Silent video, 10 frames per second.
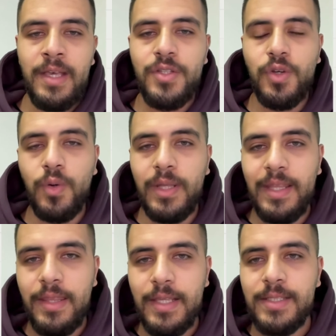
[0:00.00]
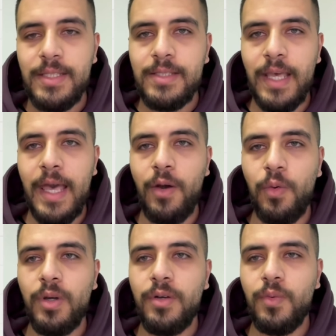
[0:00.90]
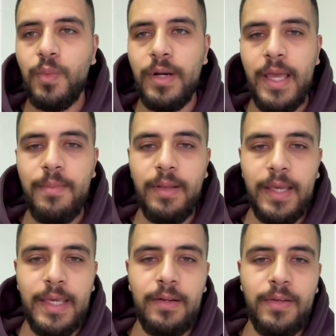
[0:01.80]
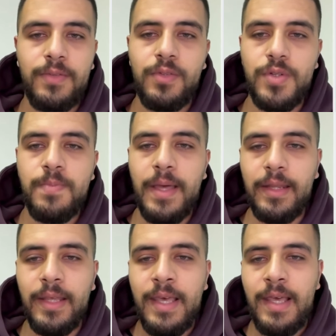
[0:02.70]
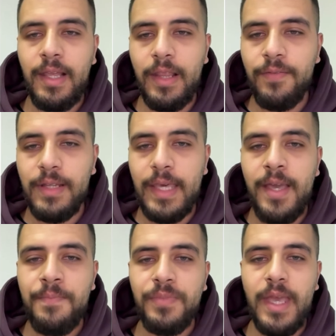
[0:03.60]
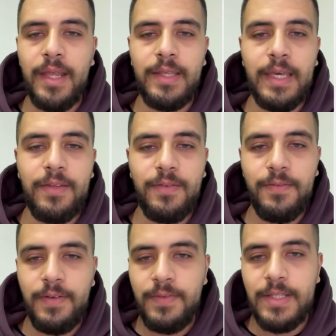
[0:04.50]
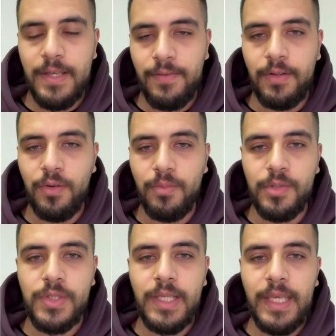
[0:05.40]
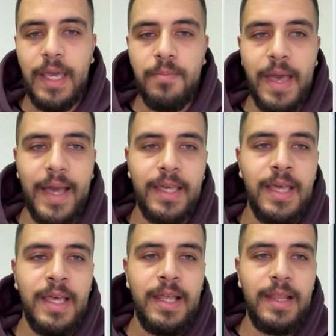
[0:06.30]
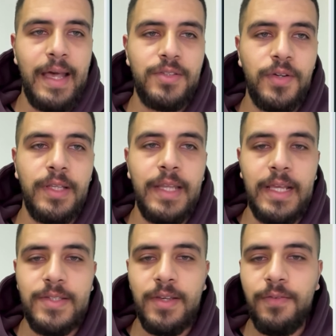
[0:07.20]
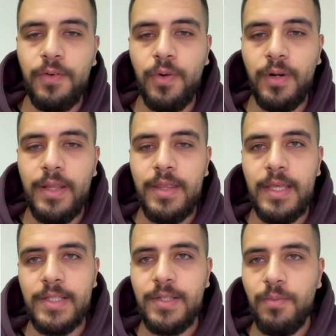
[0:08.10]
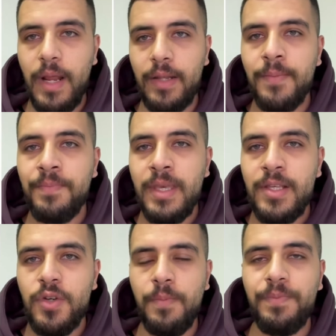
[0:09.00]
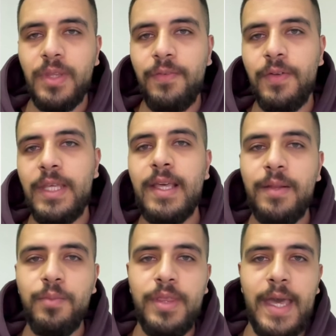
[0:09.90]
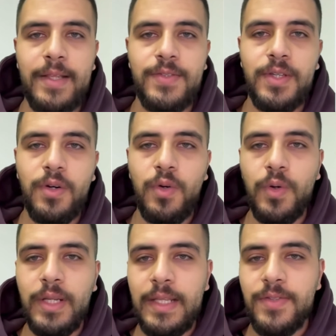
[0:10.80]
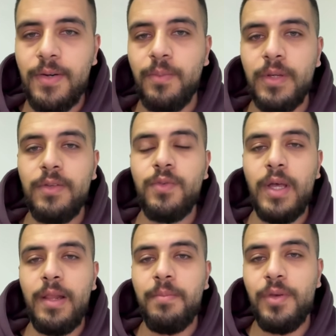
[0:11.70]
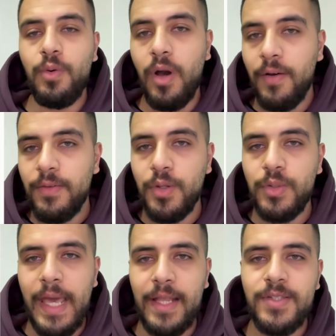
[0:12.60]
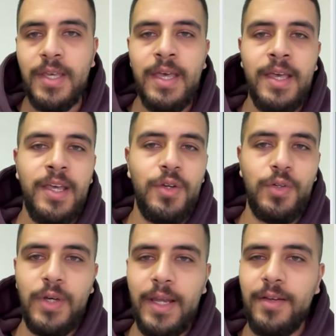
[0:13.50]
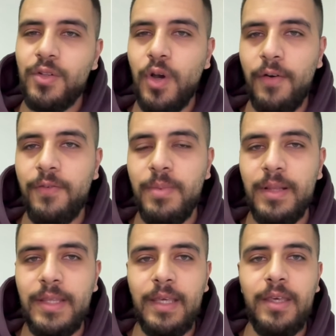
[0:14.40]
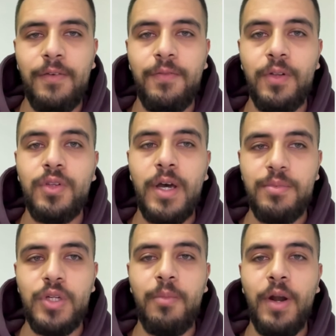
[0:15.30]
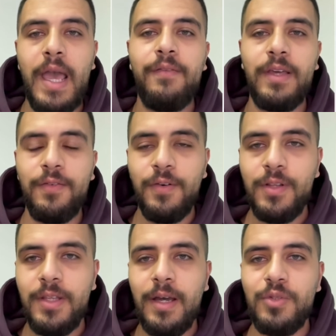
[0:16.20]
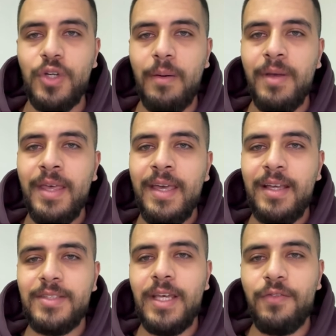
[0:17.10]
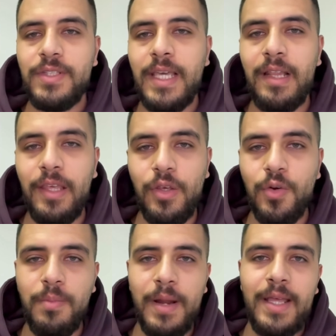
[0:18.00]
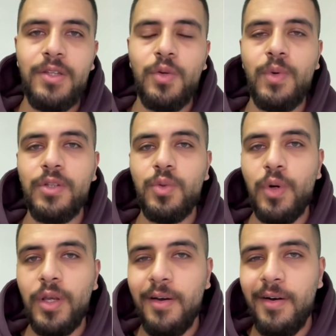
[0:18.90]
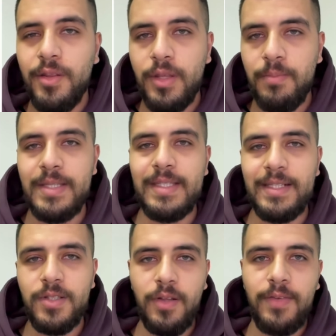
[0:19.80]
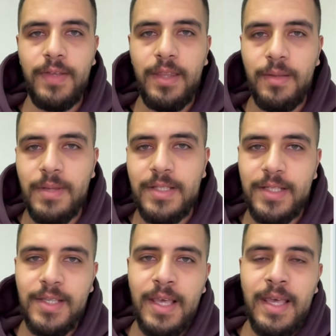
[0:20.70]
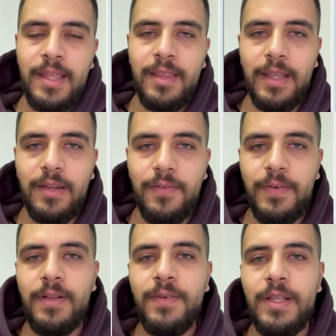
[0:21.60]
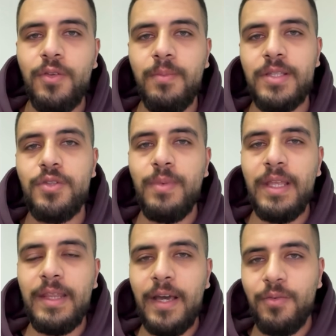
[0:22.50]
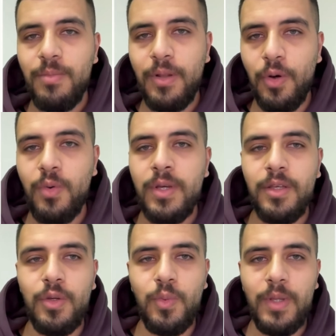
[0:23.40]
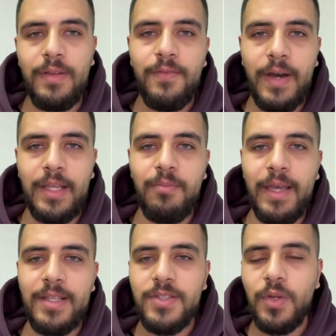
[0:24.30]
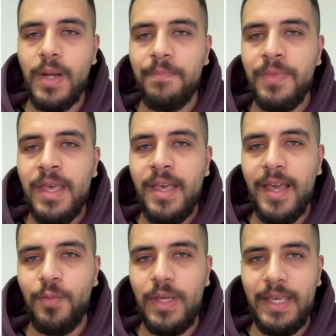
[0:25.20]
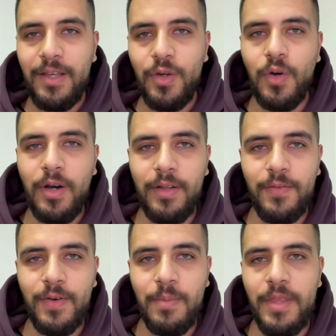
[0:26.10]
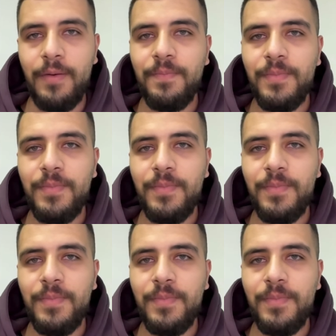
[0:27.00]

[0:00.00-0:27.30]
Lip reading: So this is how we're able, again, to spend 11K and get 57 almost K back last 30 days for this brand. So if you need help with ads or need someone to help you offload ads, you're tired of building a full-time job or having a full-time job instead of scaling your brand, you want to work on the business, not in the business, then feel free to message me down below. You will find my Instagram and we can go on from there.